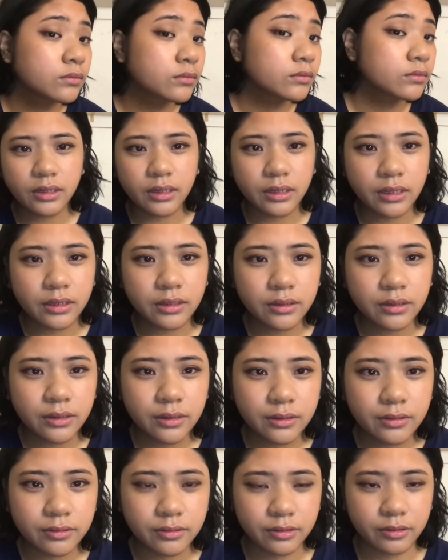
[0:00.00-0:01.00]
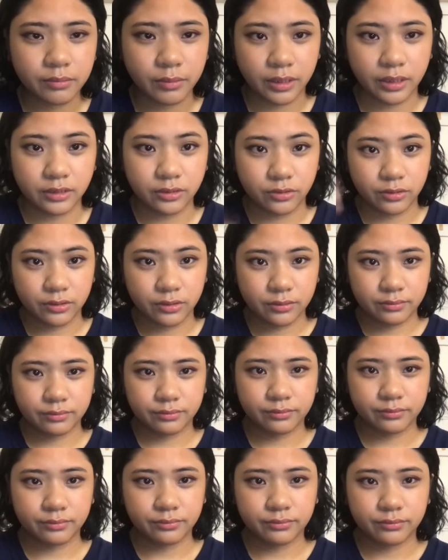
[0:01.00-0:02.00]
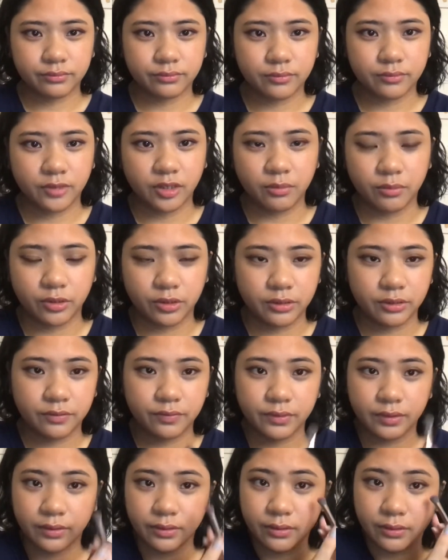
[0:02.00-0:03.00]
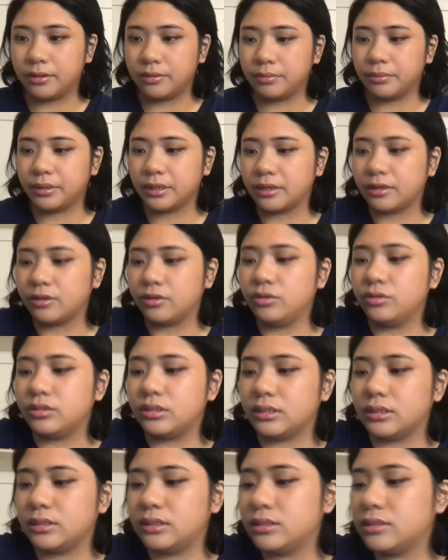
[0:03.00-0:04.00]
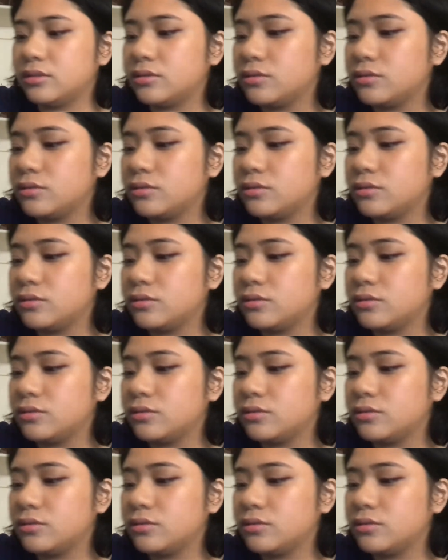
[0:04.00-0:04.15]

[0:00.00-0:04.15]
And my eyes look more lifted. Planning using this